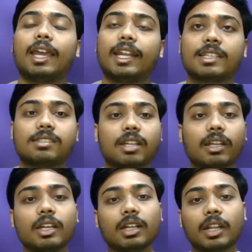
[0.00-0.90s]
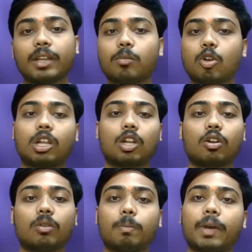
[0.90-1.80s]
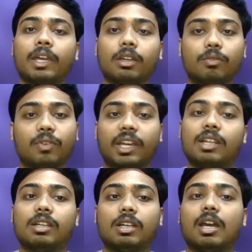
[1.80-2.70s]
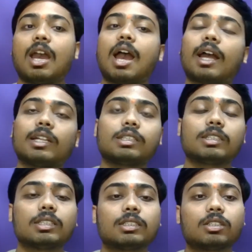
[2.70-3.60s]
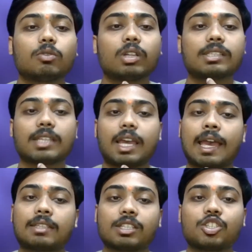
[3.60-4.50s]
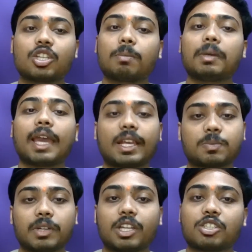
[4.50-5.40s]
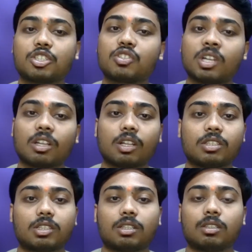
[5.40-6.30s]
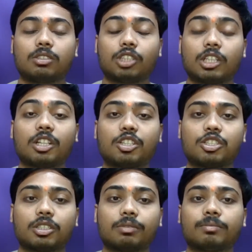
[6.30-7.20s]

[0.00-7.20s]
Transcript: It is done in train model.py file. And the third one is SHAP explanation generation.